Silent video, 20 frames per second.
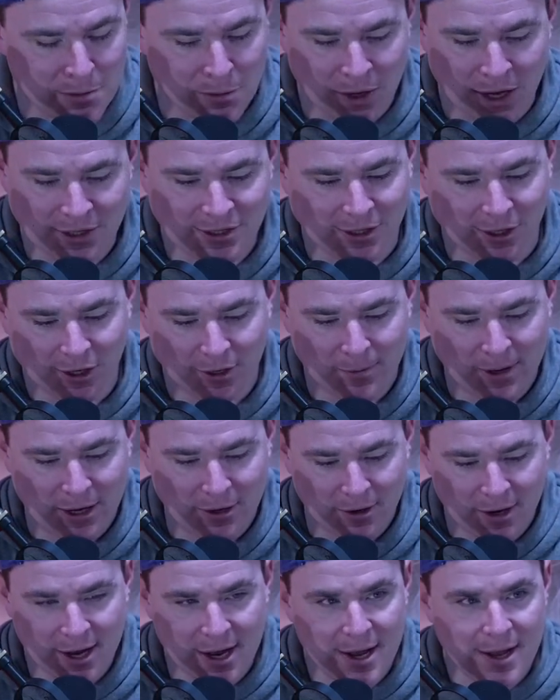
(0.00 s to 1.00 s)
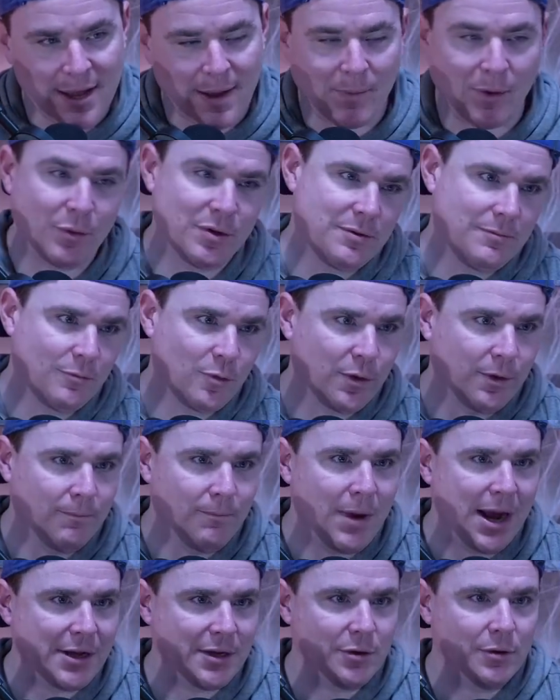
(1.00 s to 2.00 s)
We're not talking about, I mean, we we'll,
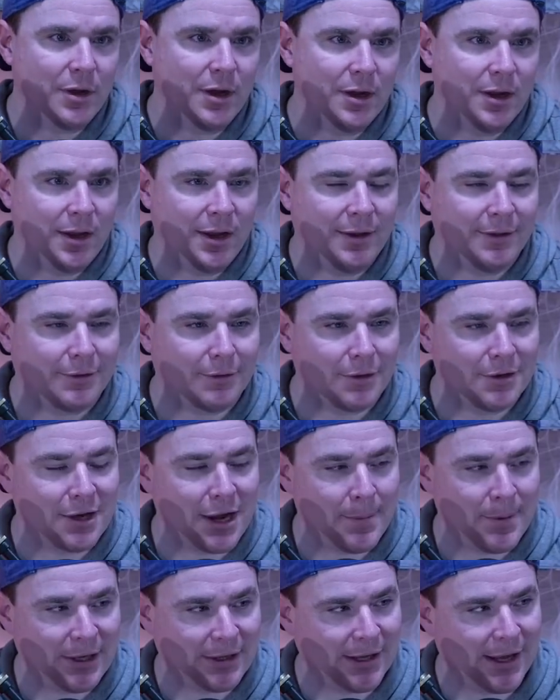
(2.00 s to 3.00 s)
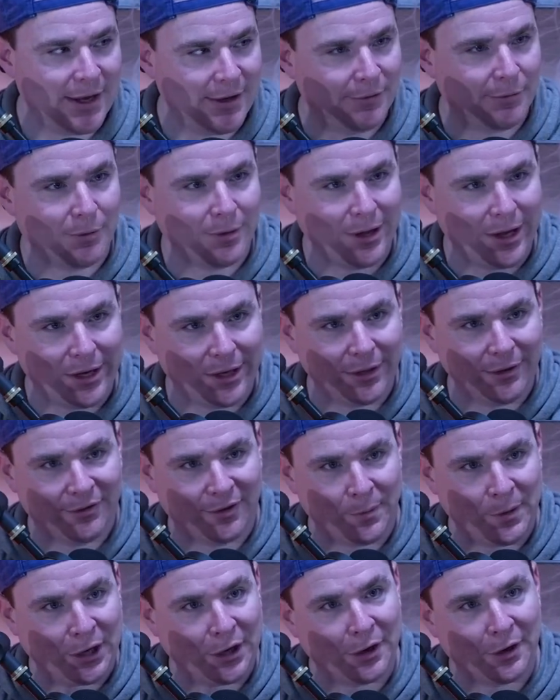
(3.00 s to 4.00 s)
might do a history topic that is relating to
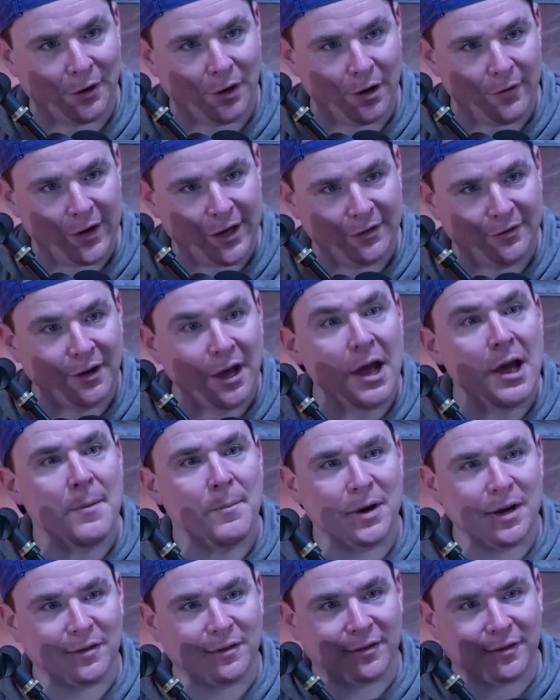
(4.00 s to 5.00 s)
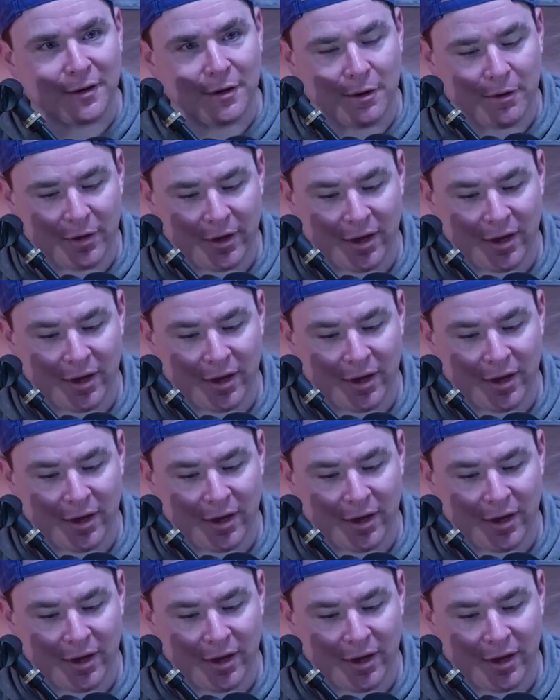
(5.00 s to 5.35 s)
something in current events, but it's still